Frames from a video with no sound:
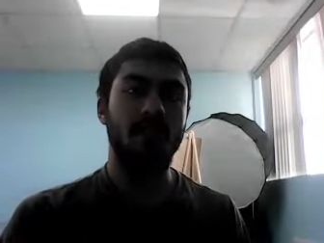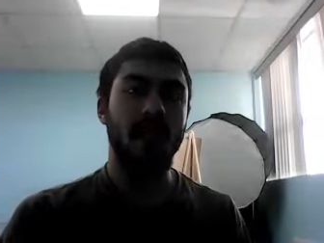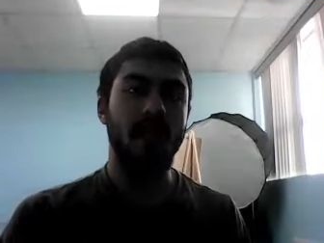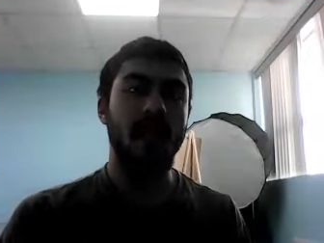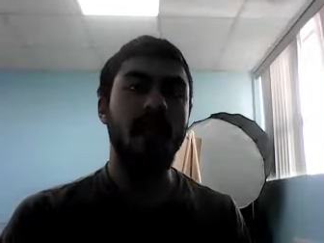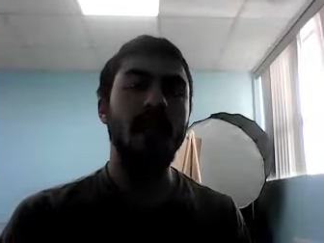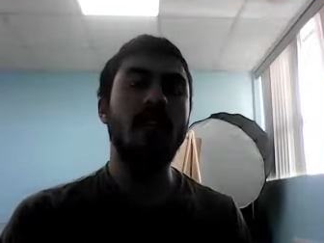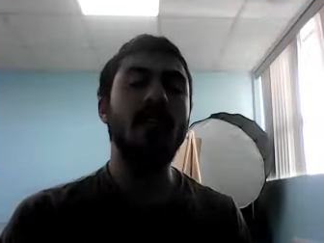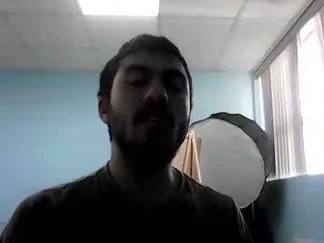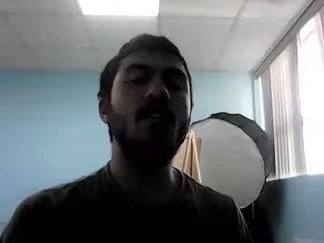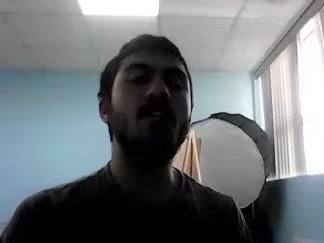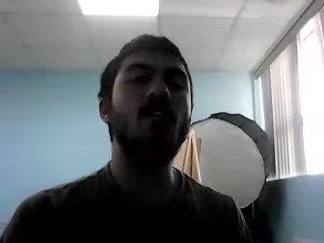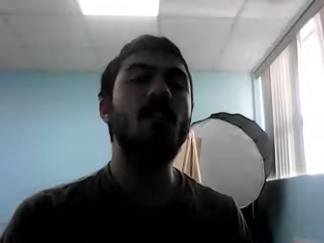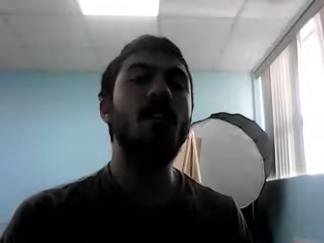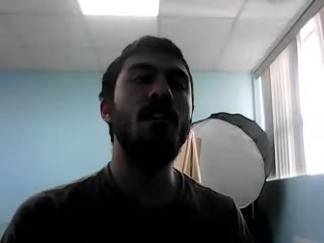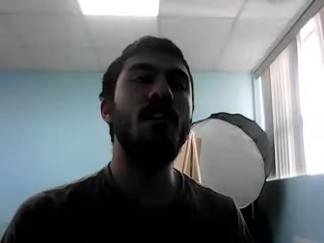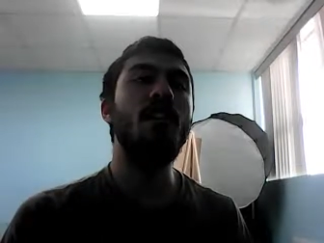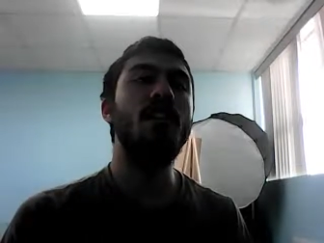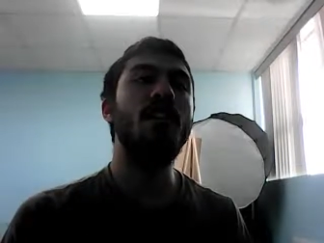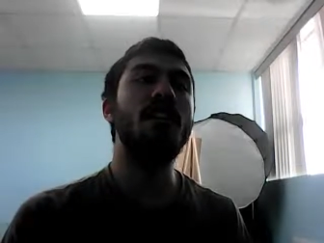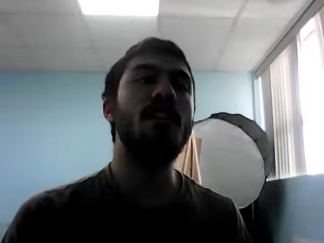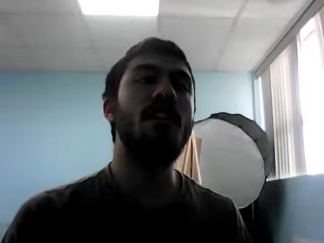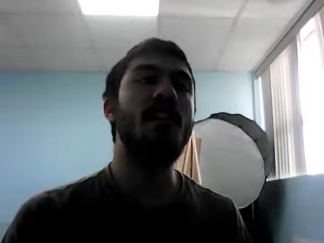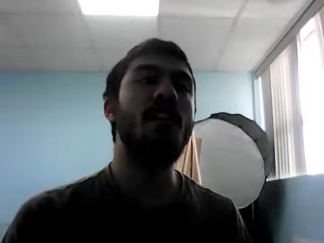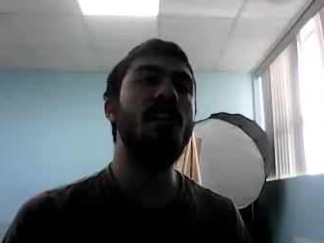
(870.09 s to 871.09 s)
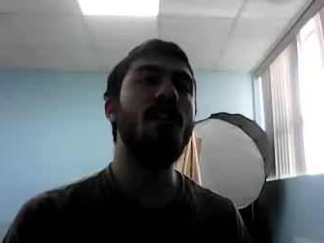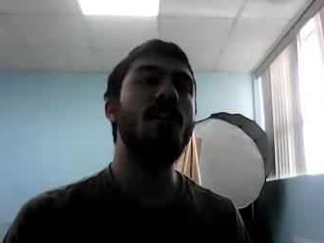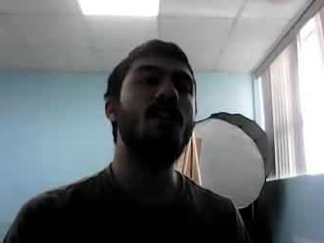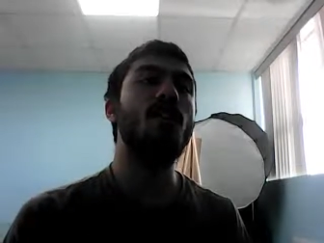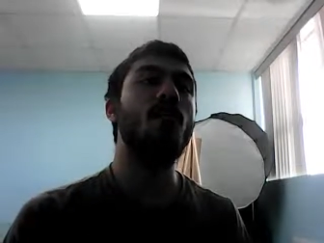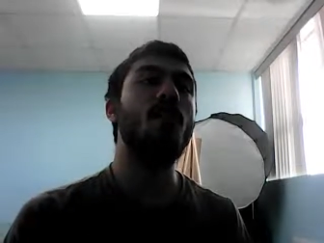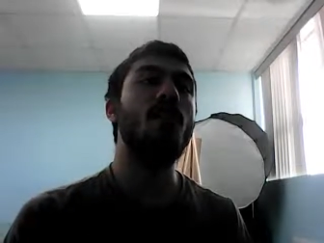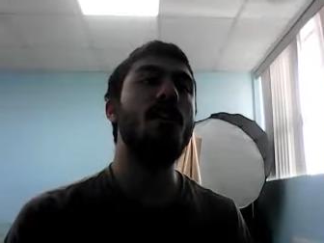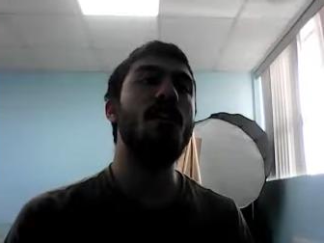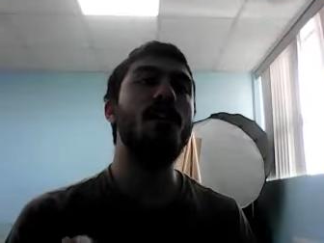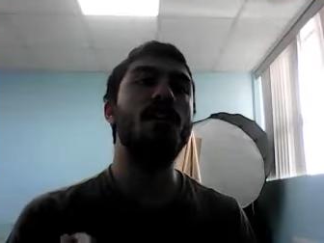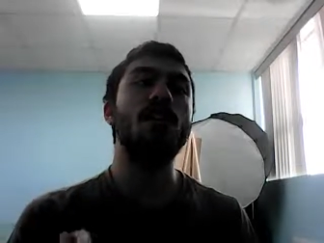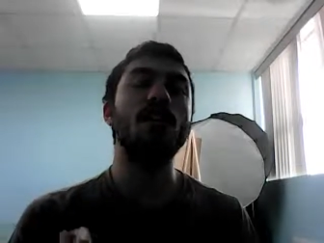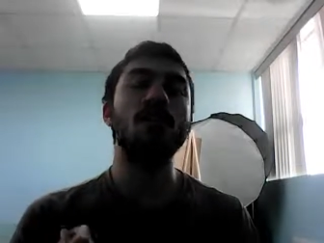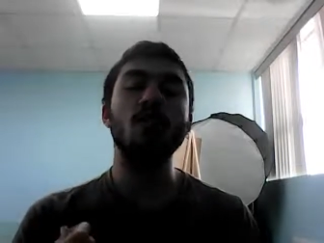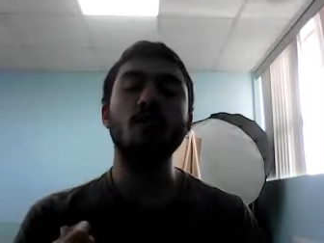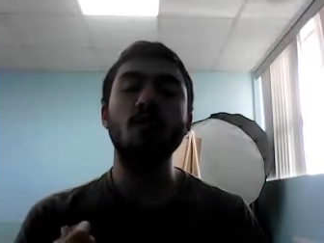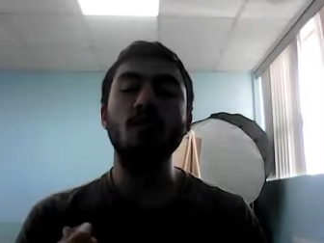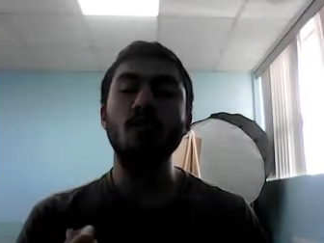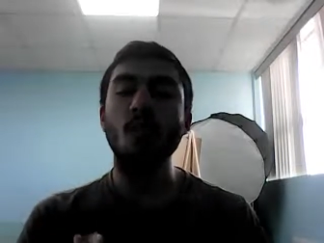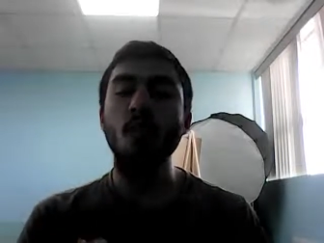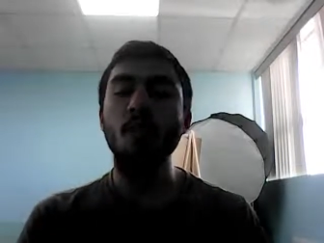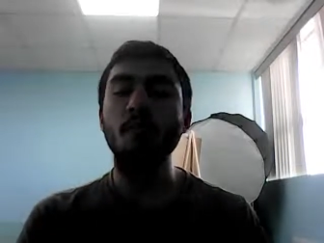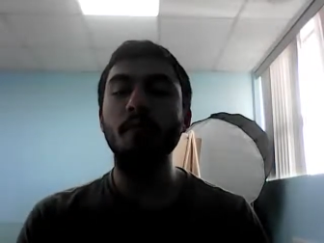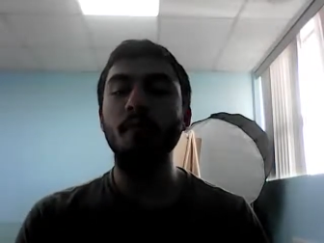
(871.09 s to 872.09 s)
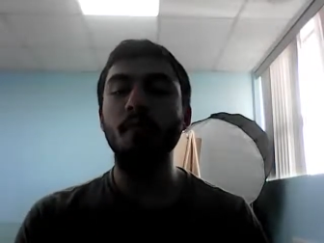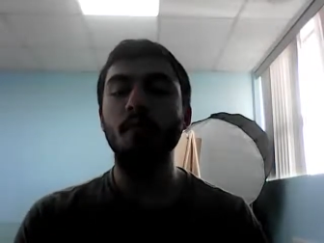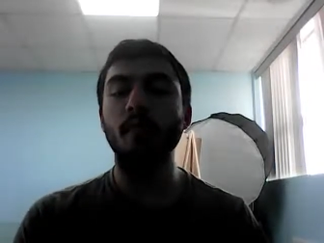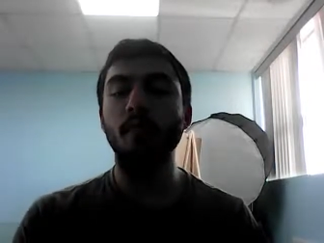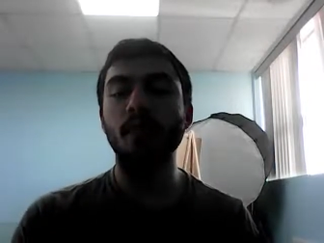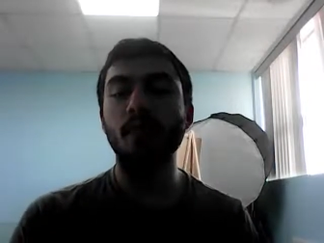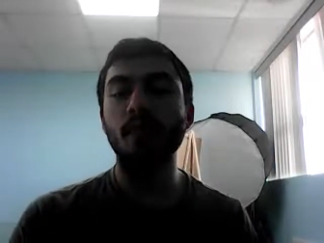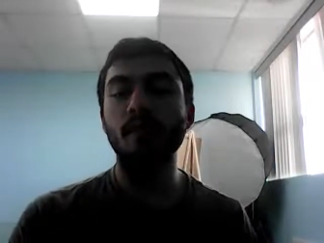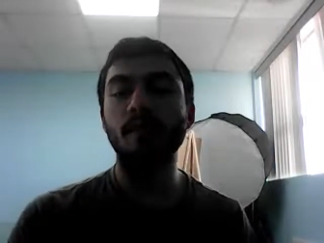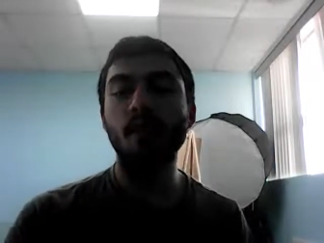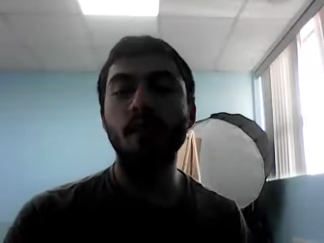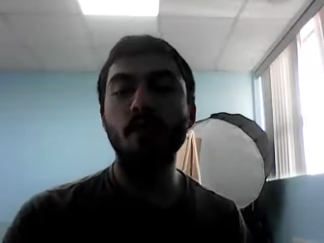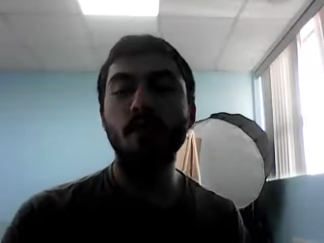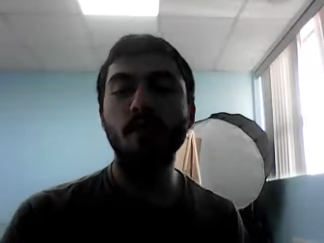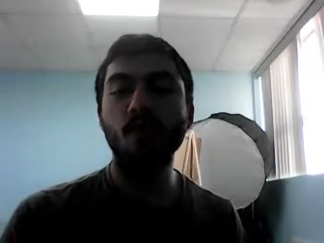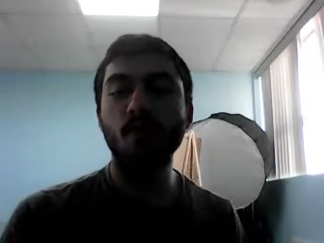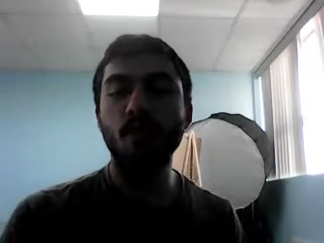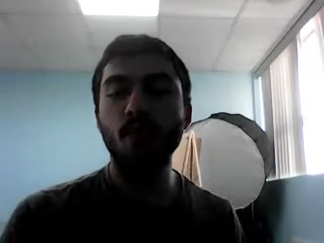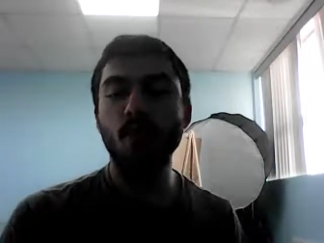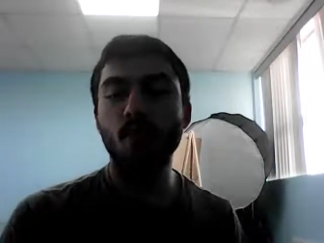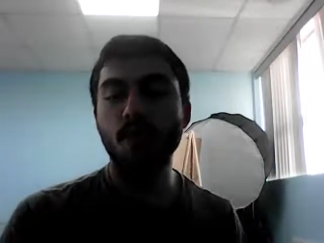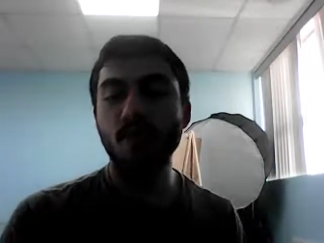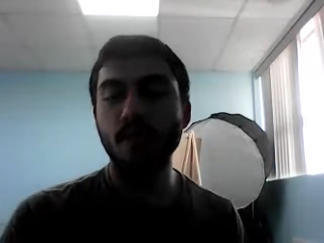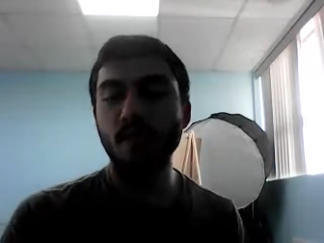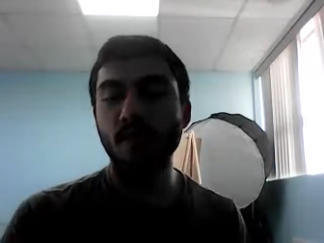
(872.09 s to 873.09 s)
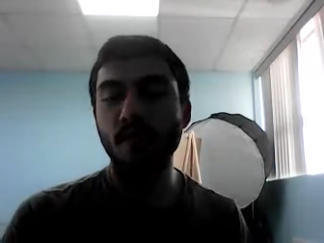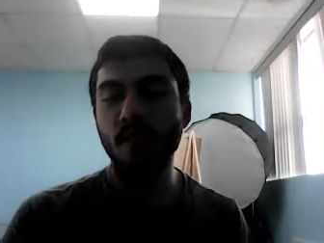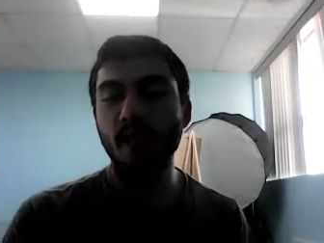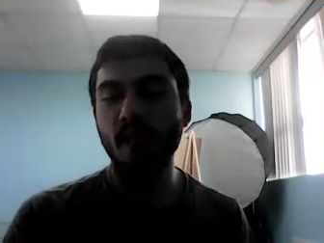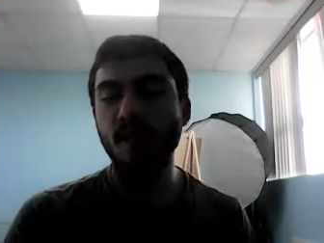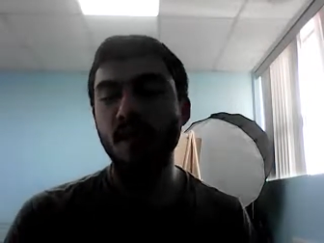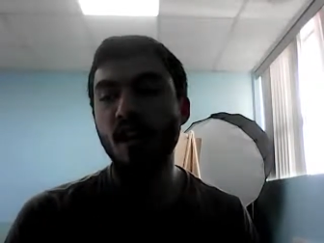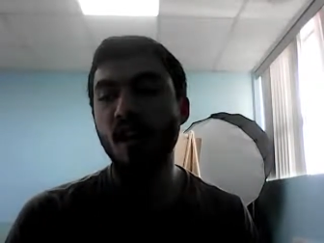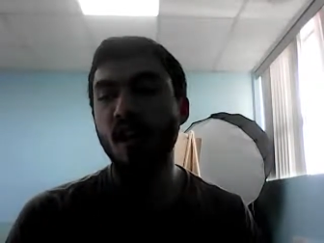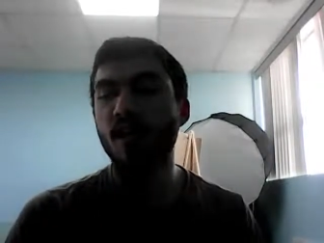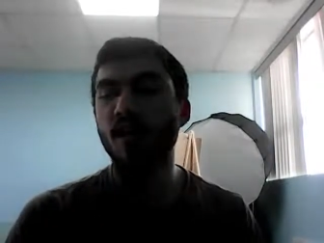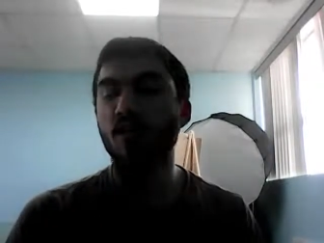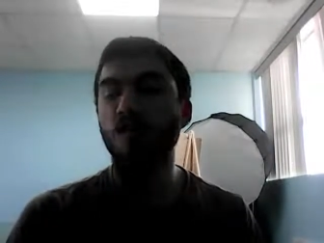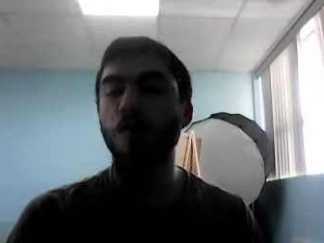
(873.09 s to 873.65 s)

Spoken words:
and he treated Zayd with so much love and so much respect,